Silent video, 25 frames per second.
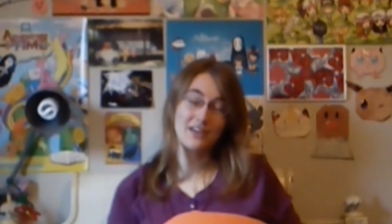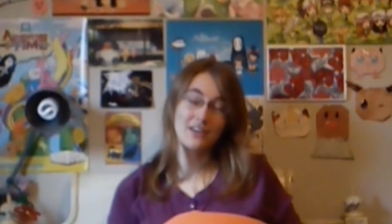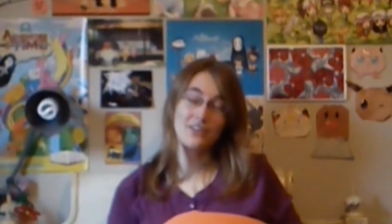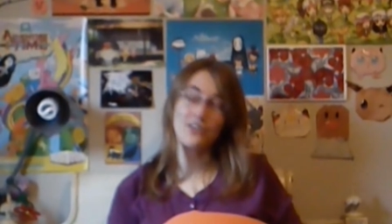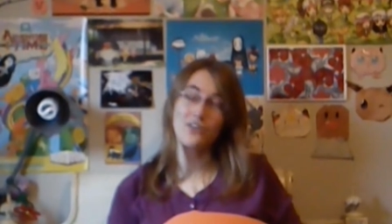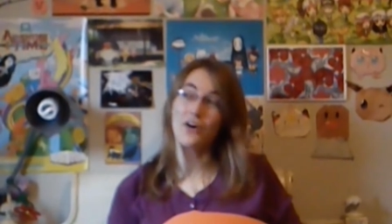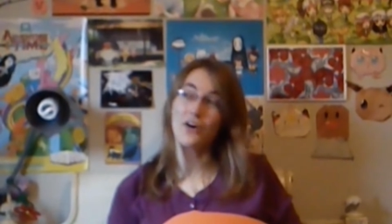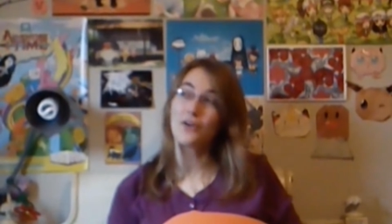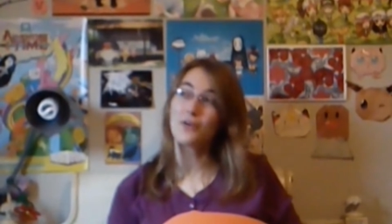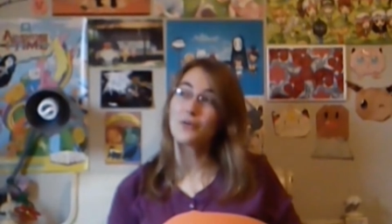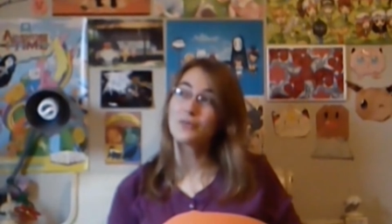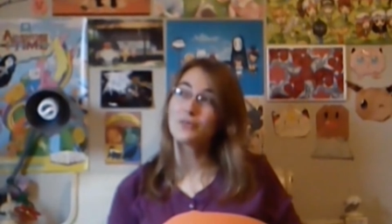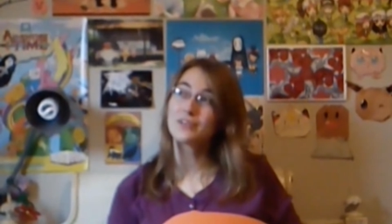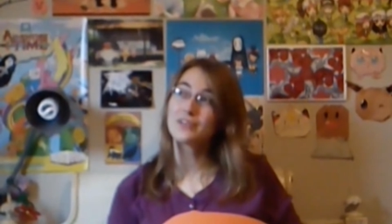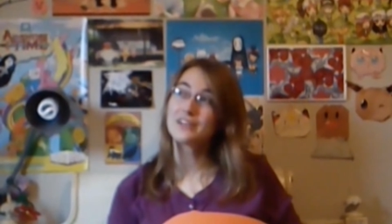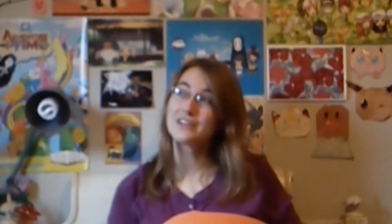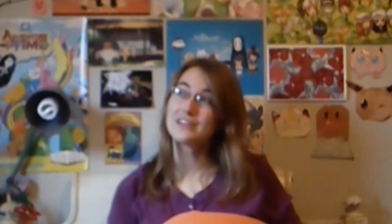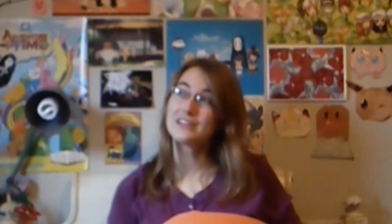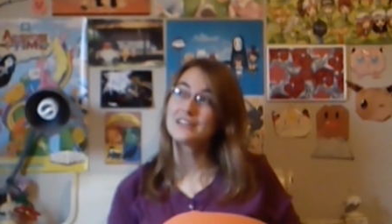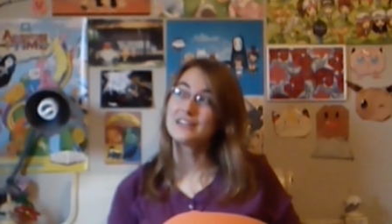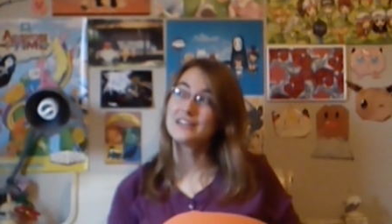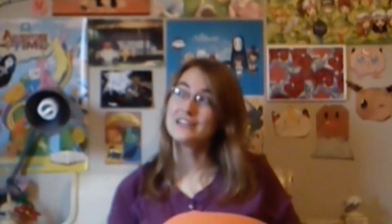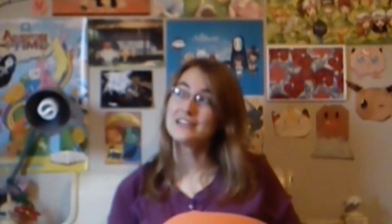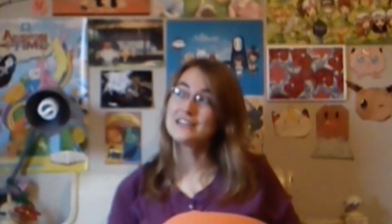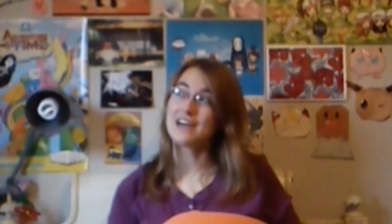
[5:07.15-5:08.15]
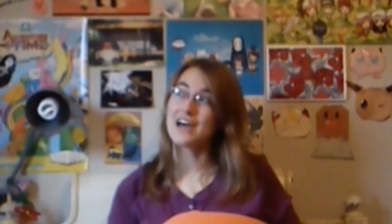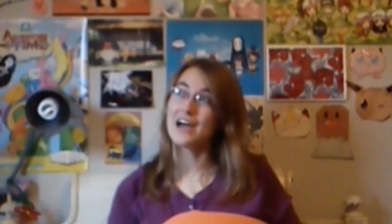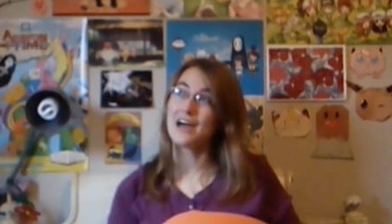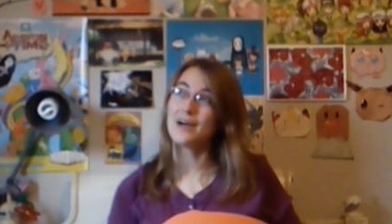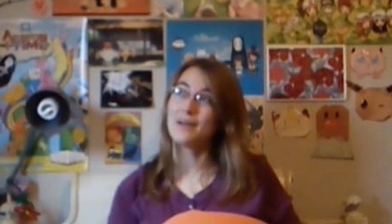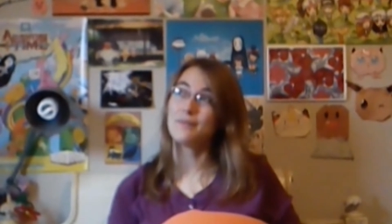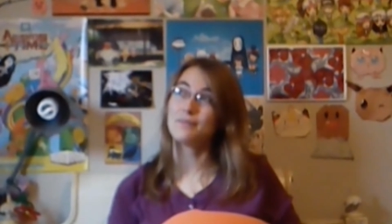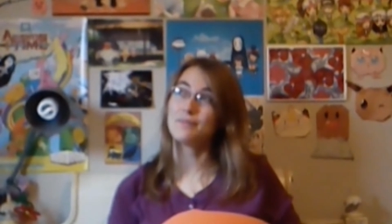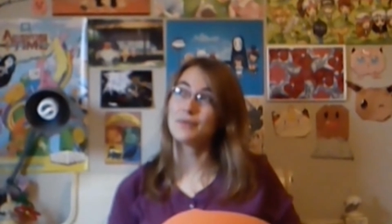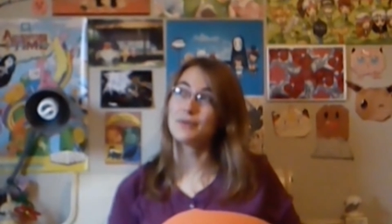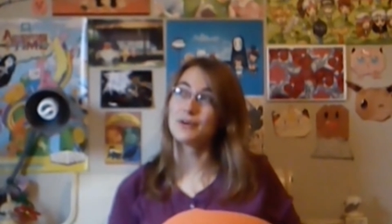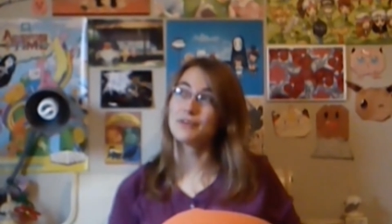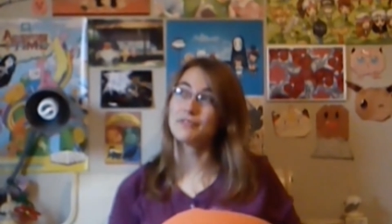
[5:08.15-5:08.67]
Not only did they tie
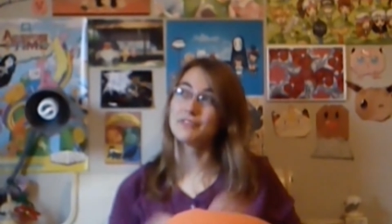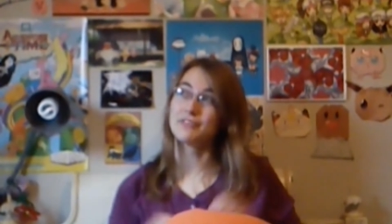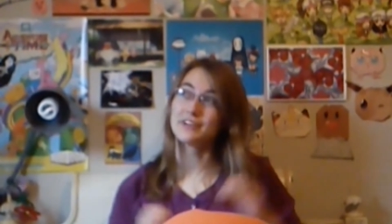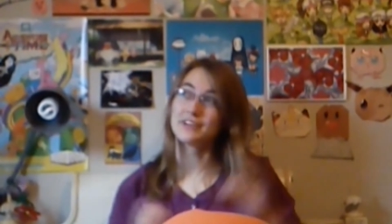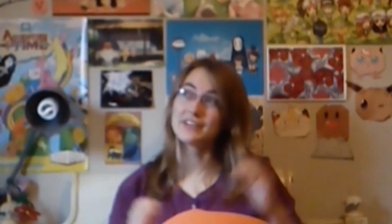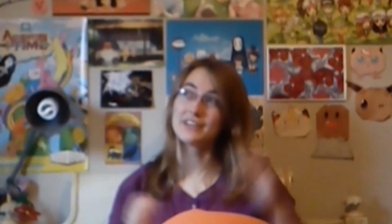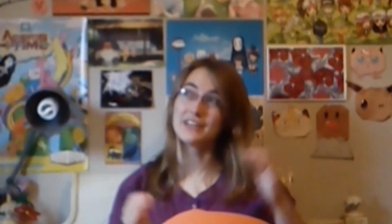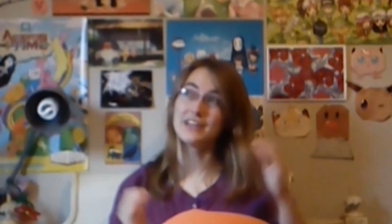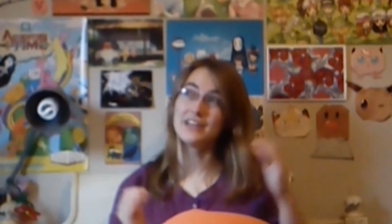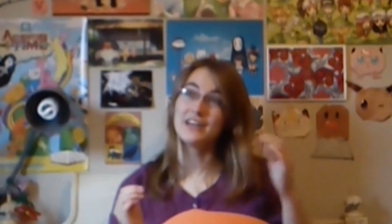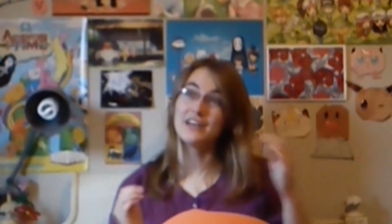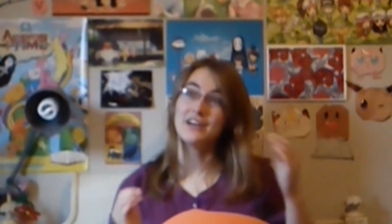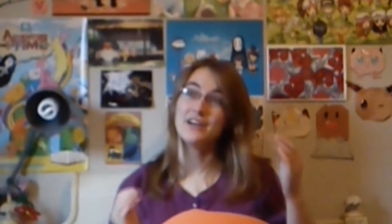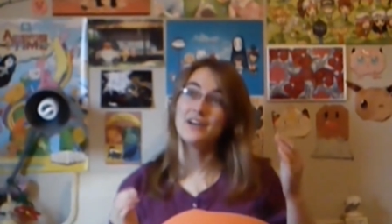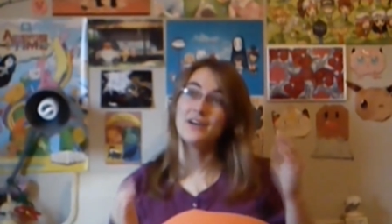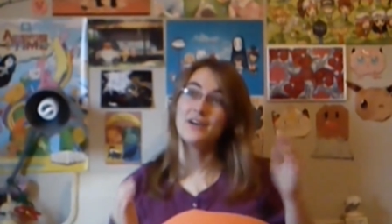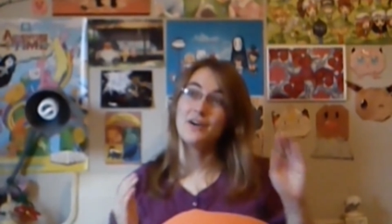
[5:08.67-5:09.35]
up perfectly